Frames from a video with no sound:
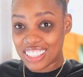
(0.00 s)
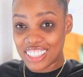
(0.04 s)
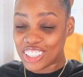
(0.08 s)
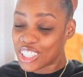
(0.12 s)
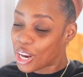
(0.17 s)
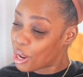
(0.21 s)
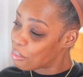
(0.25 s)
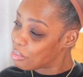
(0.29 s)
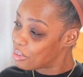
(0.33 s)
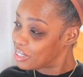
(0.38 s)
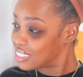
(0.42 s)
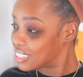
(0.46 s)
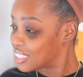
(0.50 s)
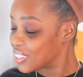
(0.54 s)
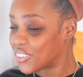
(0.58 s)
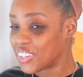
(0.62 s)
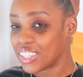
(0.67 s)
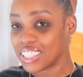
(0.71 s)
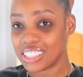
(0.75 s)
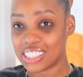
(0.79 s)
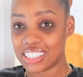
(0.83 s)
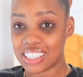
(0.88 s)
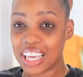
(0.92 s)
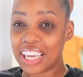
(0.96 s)
just jump into
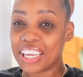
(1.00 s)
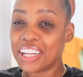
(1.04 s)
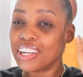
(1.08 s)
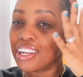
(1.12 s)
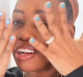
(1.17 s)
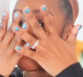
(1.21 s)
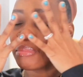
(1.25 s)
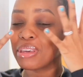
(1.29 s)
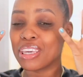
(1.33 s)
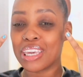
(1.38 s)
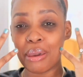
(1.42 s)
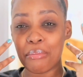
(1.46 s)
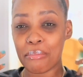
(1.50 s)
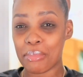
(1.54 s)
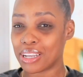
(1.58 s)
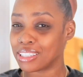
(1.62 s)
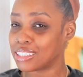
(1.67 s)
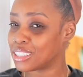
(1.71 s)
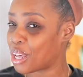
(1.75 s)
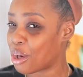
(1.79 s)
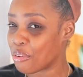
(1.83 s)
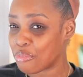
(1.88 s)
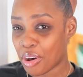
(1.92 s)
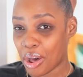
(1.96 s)
it and see, and I'm gonna get
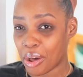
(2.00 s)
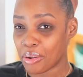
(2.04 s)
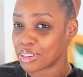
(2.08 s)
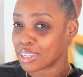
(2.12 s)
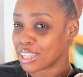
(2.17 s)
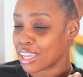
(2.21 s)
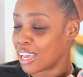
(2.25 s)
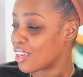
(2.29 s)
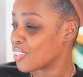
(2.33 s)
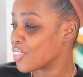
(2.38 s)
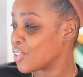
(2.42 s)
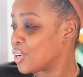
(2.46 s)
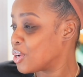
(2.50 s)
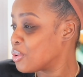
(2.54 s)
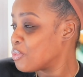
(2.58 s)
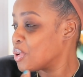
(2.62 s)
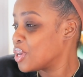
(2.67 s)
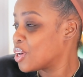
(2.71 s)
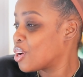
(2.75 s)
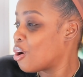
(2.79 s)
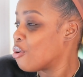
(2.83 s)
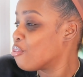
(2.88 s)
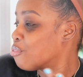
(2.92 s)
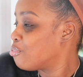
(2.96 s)
myself all together and then
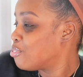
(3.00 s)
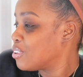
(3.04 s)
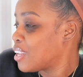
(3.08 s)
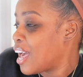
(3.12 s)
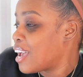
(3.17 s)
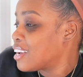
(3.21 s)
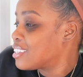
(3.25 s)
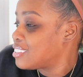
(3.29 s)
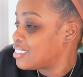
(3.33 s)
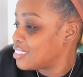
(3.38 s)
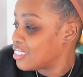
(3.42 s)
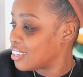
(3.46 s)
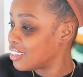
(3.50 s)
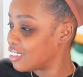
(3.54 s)
we gonna flex